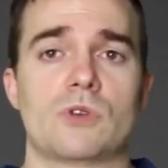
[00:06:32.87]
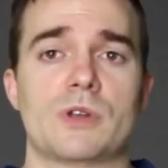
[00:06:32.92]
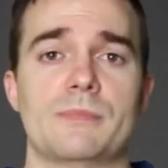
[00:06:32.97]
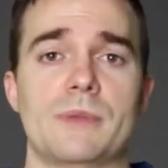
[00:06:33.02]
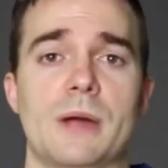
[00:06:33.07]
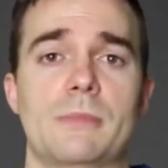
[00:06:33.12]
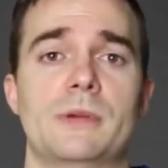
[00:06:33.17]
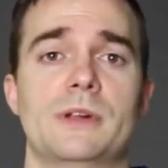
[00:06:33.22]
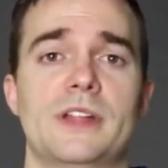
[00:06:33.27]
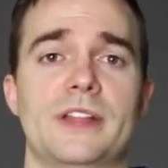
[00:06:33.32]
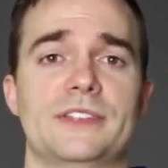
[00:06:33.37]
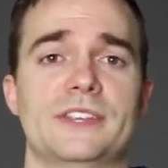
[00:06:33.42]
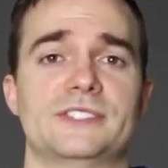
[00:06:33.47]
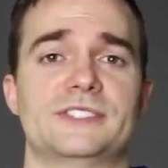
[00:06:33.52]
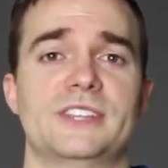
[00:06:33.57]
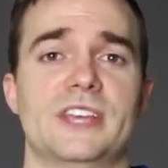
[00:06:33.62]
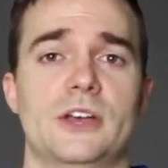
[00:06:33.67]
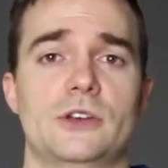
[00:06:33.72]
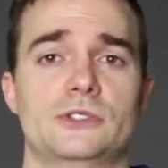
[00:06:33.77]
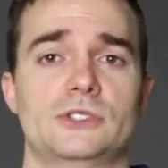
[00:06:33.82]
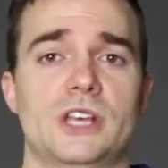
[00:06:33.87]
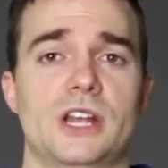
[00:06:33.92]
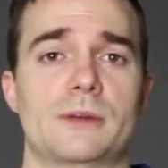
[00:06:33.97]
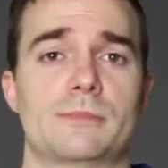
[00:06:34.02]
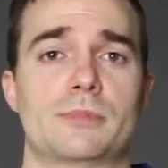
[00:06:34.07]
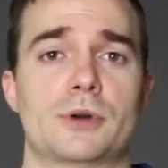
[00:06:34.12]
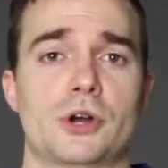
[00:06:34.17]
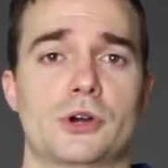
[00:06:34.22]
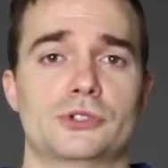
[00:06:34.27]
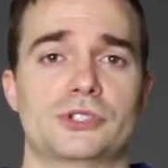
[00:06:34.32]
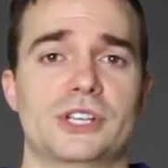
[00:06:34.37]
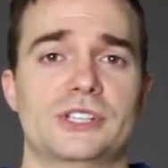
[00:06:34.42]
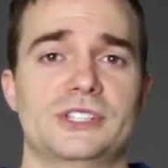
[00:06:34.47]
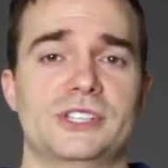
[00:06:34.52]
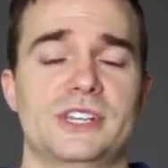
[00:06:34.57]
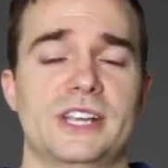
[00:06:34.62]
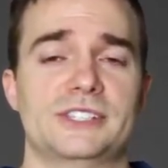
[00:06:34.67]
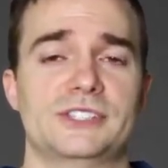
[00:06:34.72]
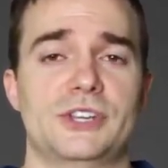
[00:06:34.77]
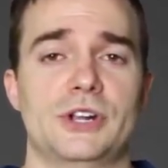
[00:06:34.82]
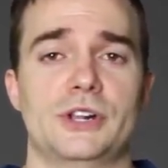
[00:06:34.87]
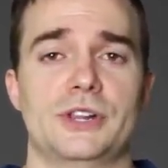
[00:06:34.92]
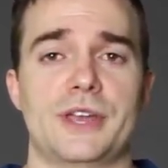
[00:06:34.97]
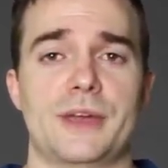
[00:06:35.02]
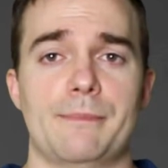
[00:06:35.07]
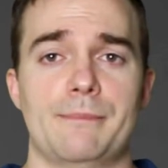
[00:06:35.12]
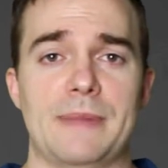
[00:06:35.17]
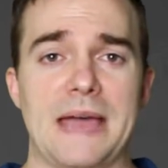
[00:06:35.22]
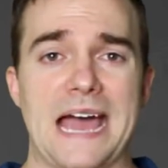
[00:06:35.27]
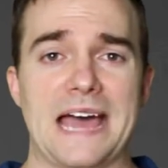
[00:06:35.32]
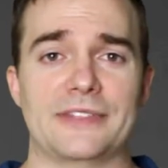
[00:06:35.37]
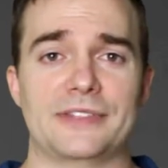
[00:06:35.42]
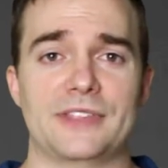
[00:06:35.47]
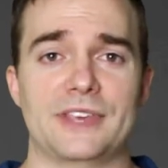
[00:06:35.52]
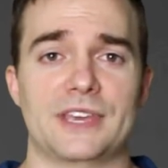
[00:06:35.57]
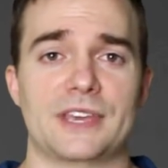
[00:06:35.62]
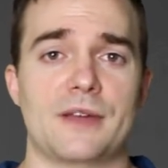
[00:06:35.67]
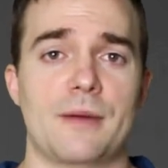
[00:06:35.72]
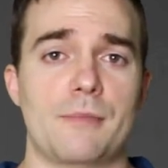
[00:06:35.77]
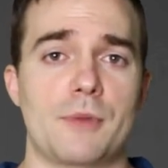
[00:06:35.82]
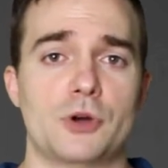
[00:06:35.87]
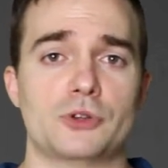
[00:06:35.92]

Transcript: Remember that the sales-led approach isn't necessarily a bad thing.